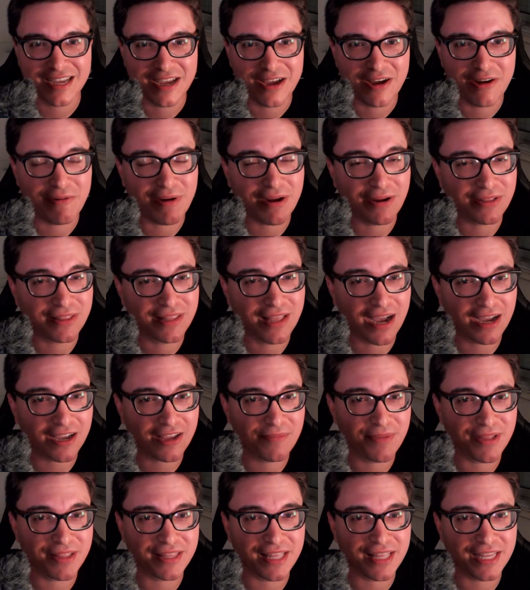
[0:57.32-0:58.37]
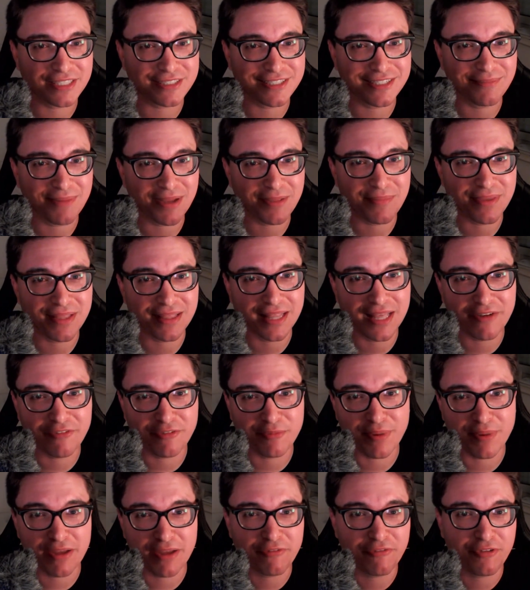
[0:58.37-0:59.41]
While the documentation might be loved
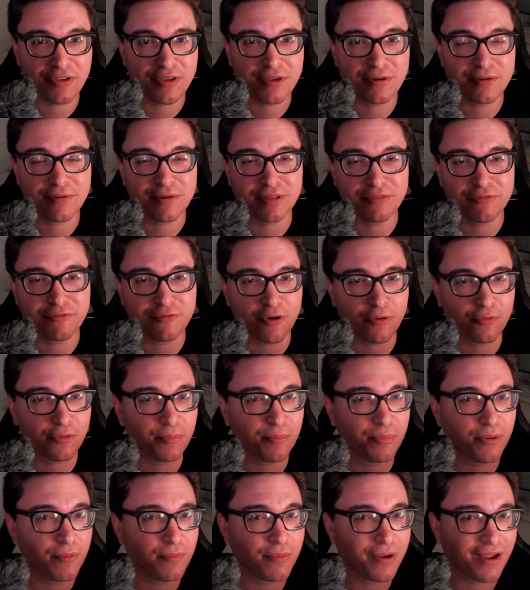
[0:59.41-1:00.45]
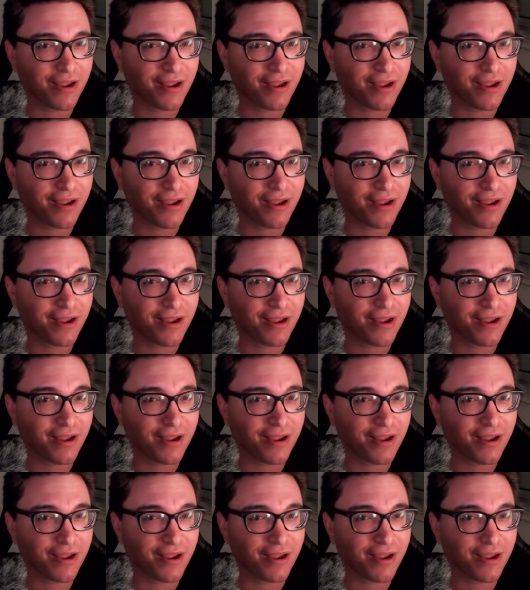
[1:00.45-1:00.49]
by a few and frowned upon by